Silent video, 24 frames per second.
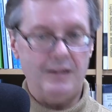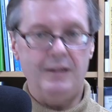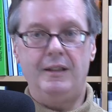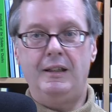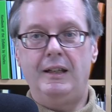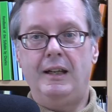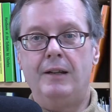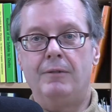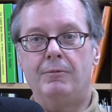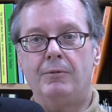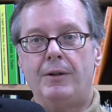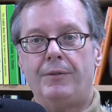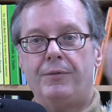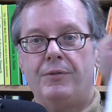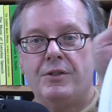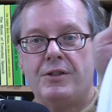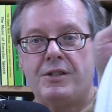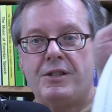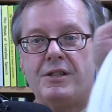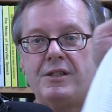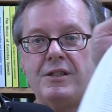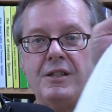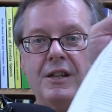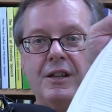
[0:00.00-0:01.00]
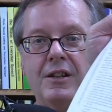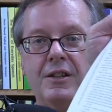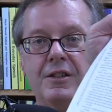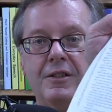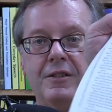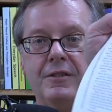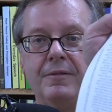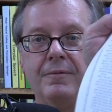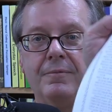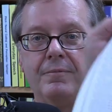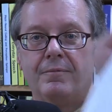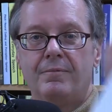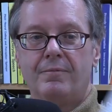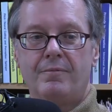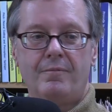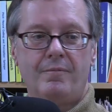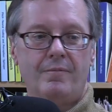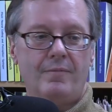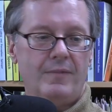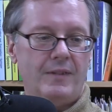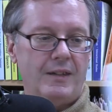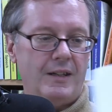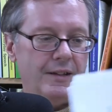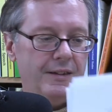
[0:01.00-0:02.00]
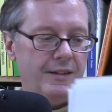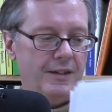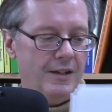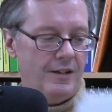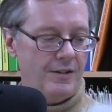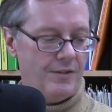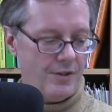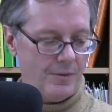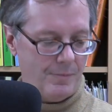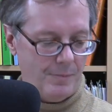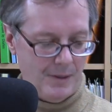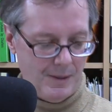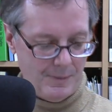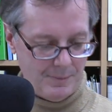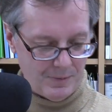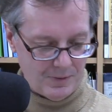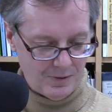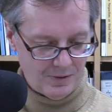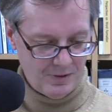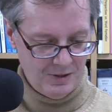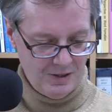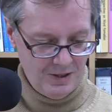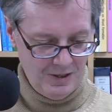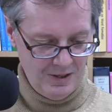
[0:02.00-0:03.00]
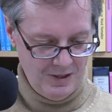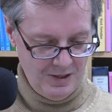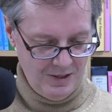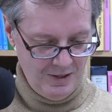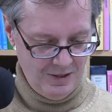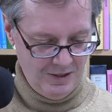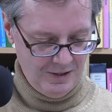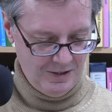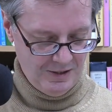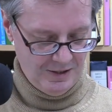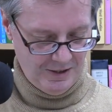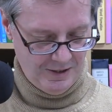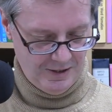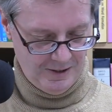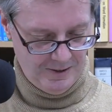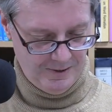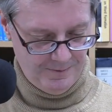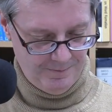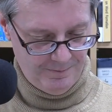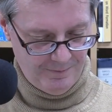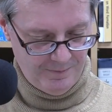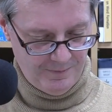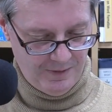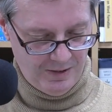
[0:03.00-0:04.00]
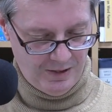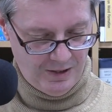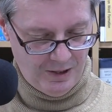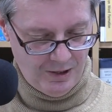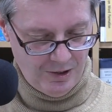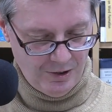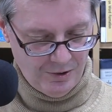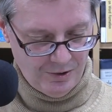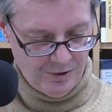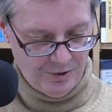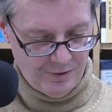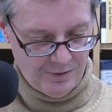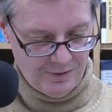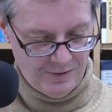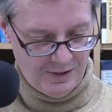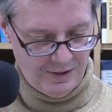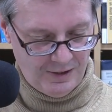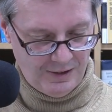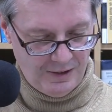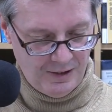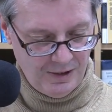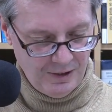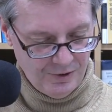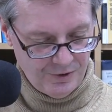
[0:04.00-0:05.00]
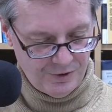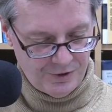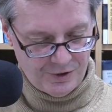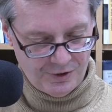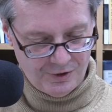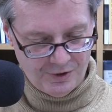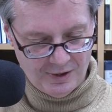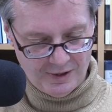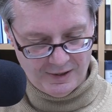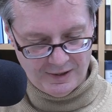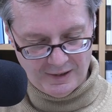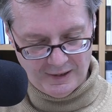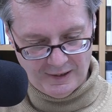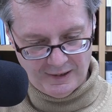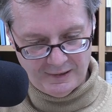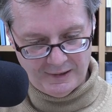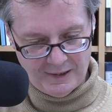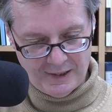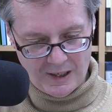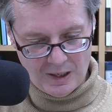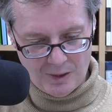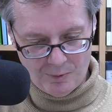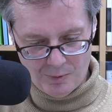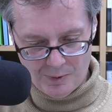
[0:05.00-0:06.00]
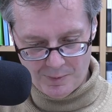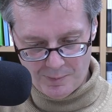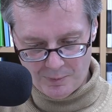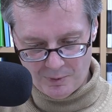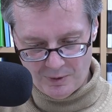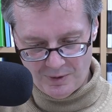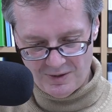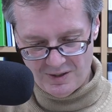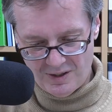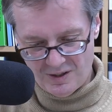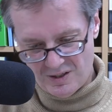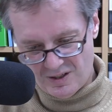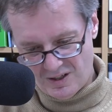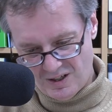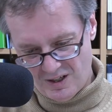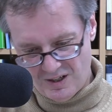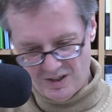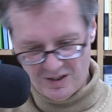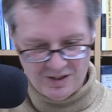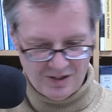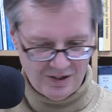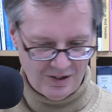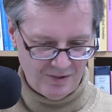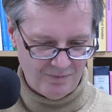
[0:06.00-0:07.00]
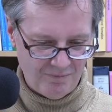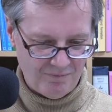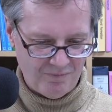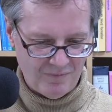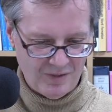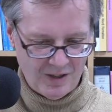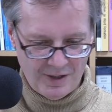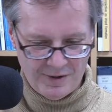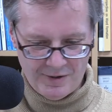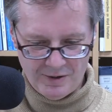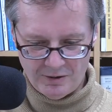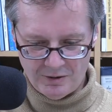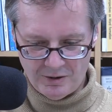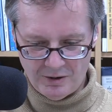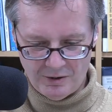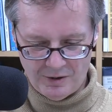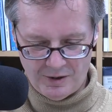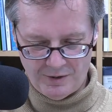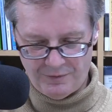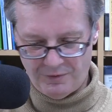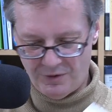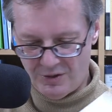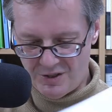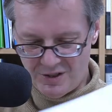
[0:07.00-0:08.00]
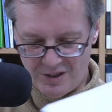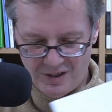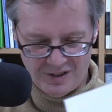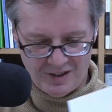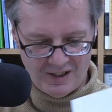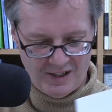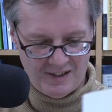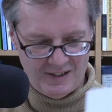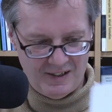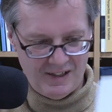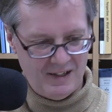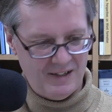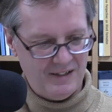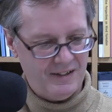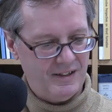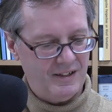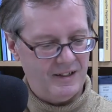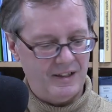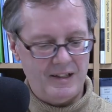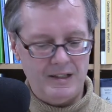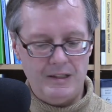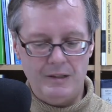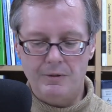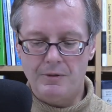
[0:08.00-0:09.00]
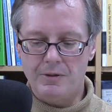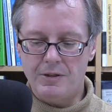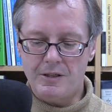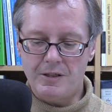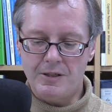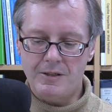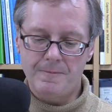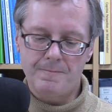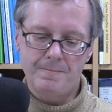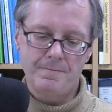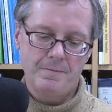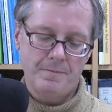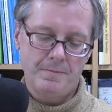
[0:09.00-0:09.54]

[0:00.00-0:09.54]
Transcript: in the in references section at the end of the paper. The years are not highlighted with parentheses and other little differences like that I notice.